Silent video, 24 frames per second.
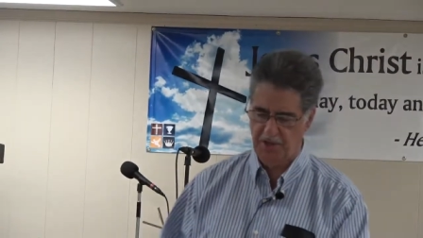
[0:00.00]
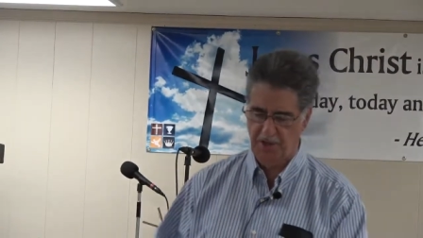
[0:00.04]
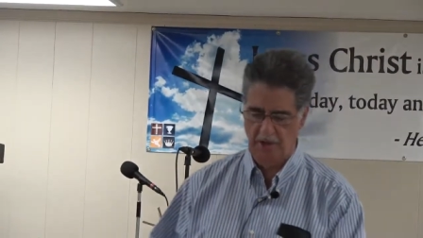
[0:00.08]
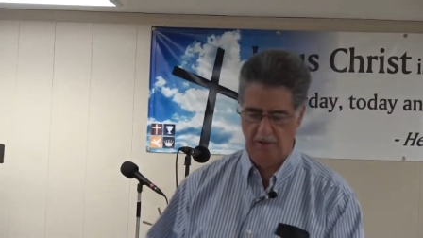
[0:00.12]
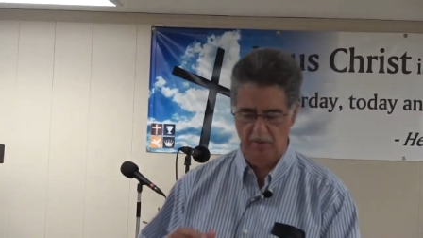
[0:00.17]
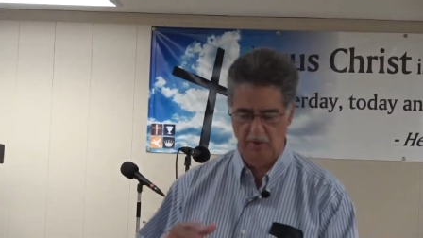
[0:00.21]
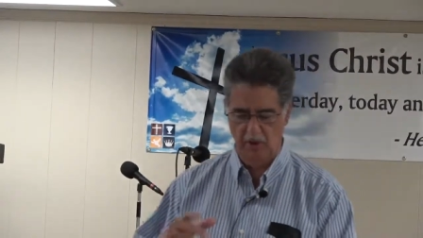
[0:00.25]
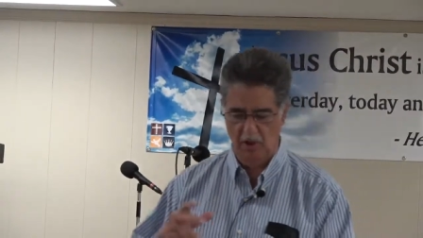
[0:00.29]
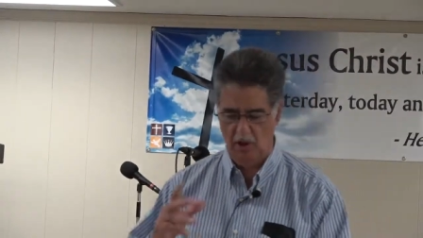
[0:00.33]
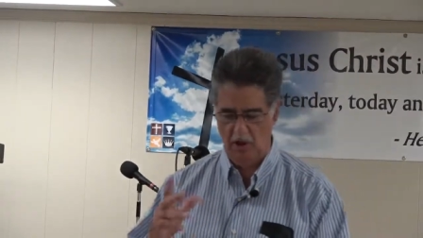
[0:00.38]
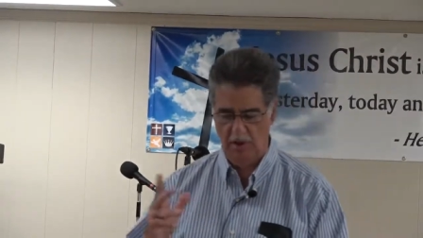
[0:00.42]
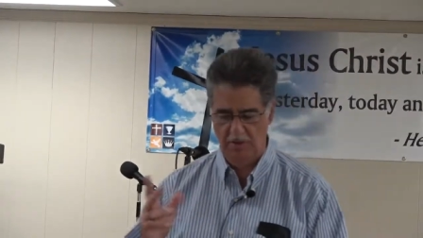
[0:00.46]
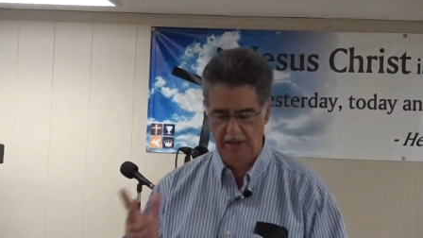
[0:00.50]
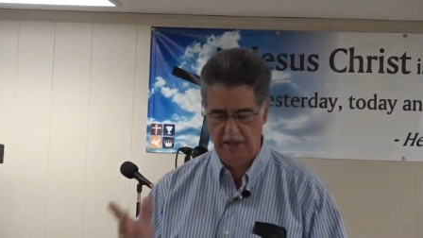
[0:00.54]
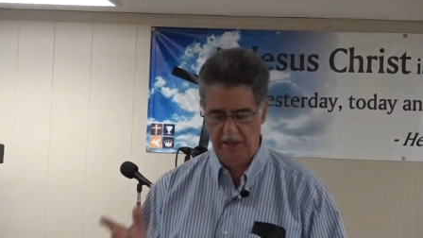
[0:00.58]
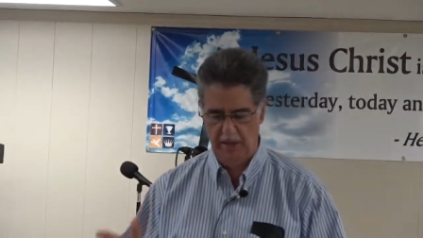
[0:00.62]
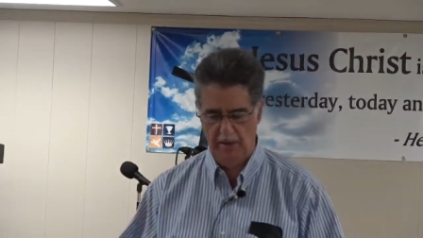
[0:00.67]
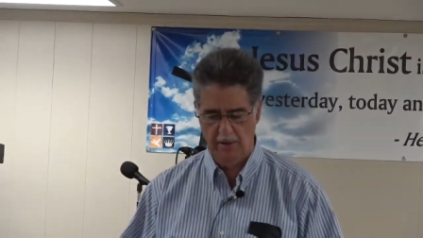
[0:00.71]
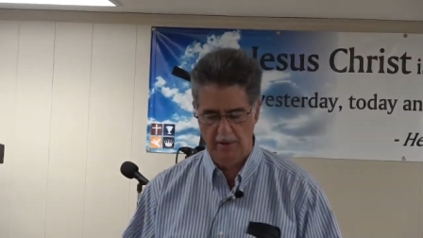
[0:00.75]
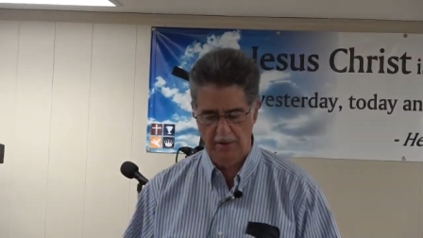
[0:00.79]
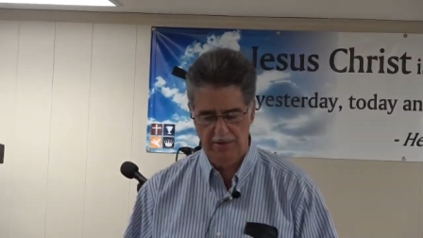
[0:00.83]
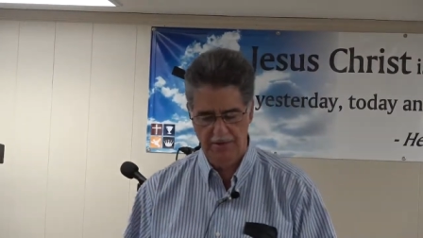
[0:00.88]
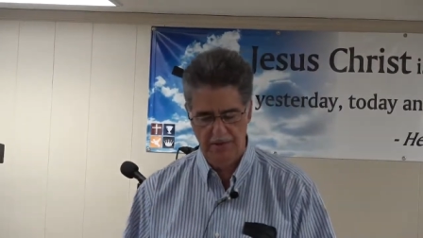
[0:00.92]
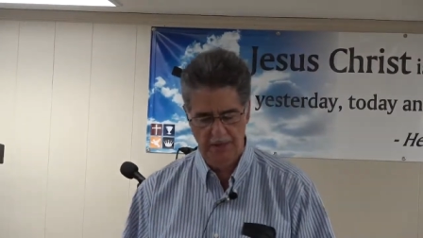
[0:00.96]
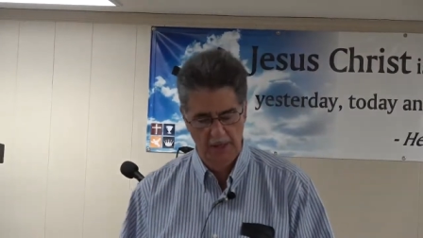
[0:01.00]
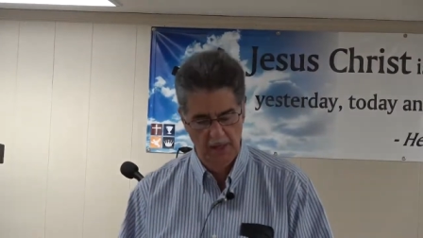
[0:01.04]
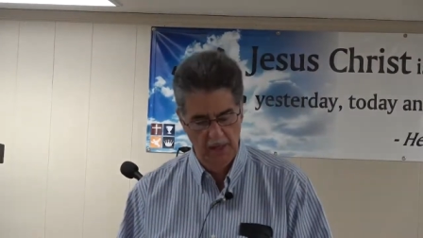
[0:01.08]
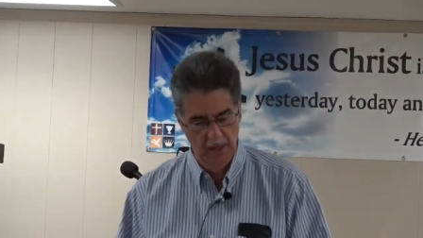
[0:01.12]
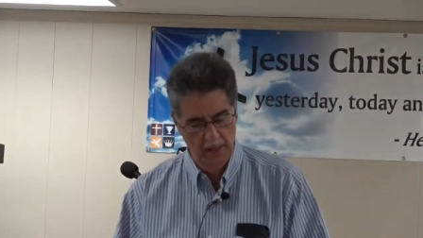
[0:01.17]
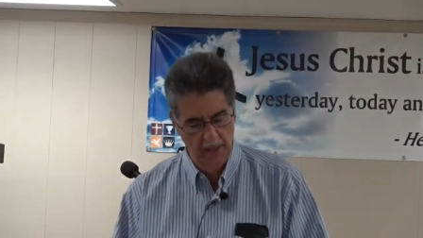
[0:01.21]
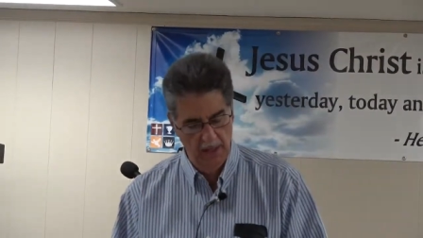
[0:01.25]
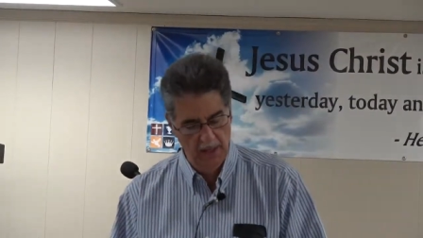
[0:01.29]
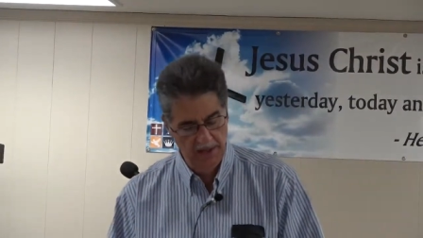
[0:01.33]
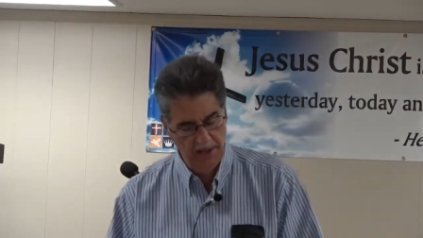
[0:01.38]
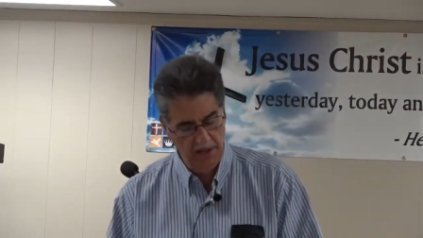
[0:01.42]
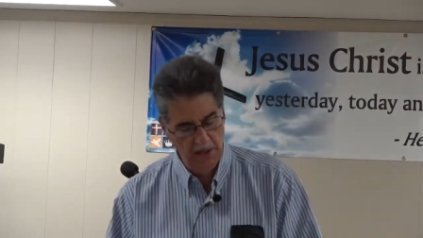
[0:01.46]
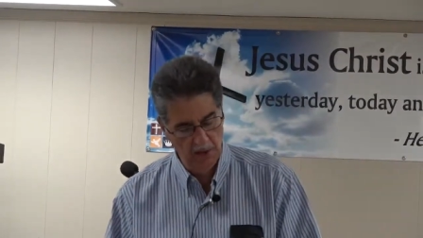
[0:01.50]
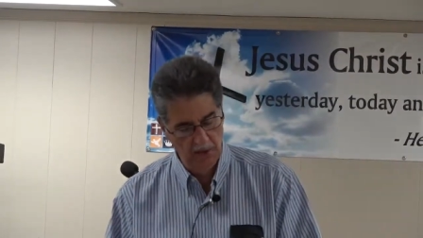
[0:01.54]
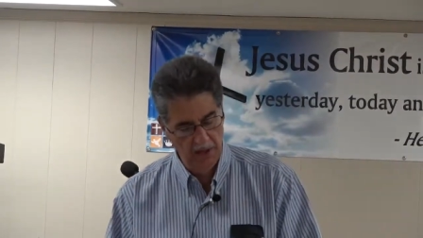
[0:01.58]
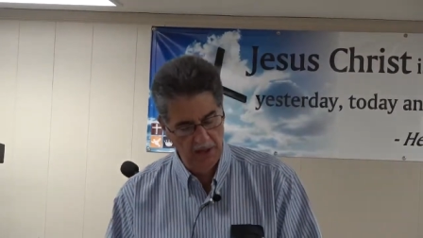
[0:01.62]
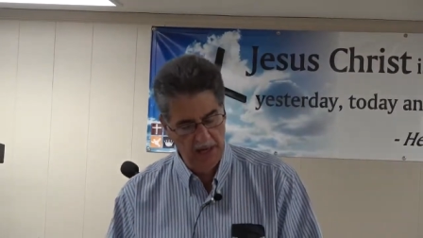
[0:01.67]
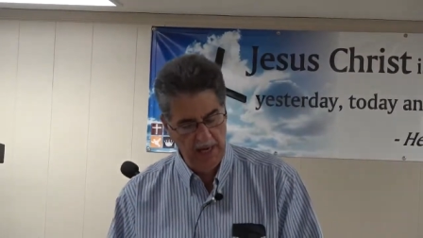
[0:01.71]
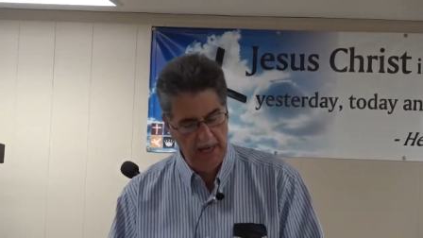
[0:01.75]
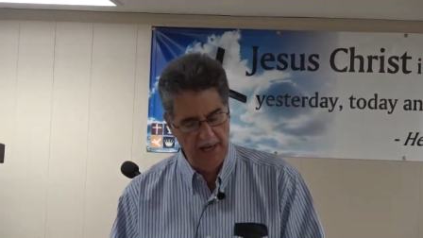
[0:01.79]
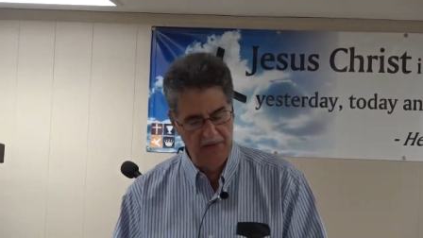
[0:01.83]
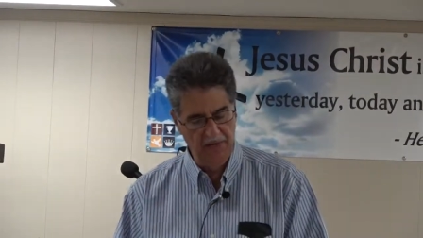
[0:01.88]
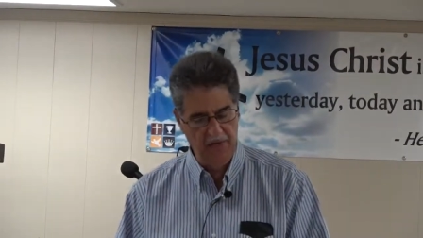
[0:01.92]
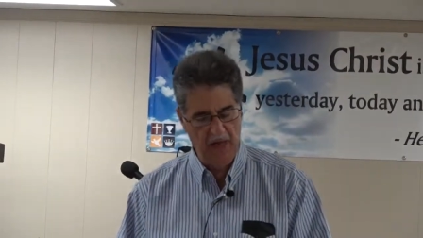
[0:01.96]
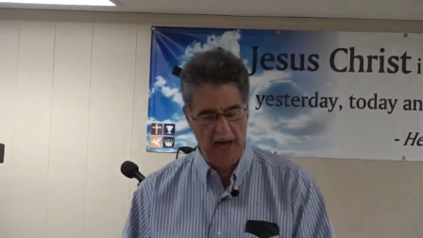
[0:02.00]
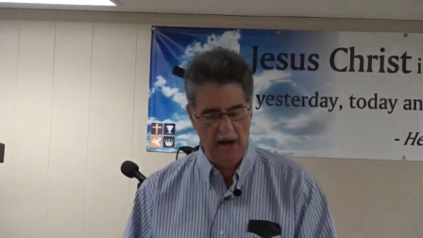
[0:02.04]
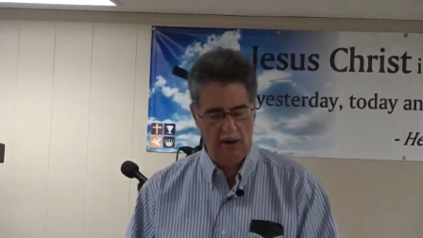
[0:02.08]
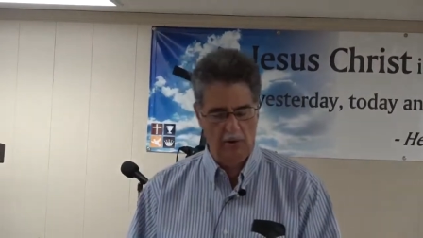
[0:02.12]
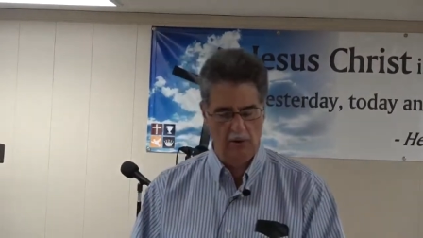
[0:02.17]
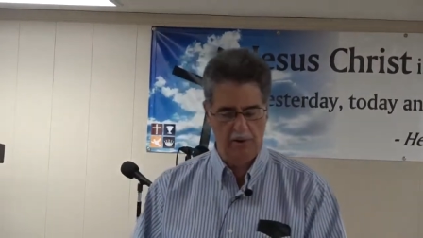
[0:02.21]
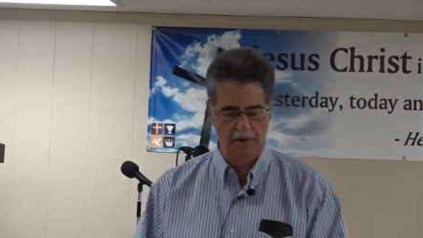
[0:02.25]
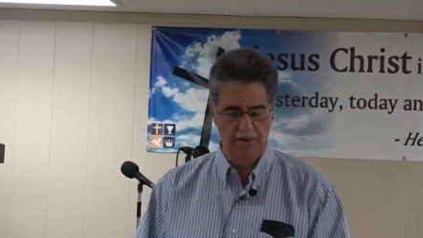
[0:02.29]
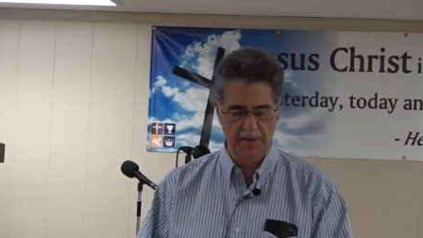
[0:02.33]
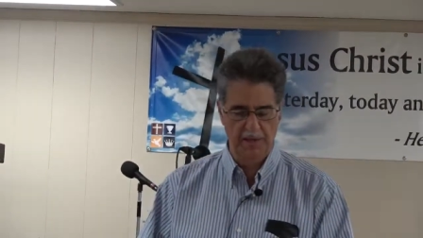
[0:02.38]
over all the earth, until the ninth hour.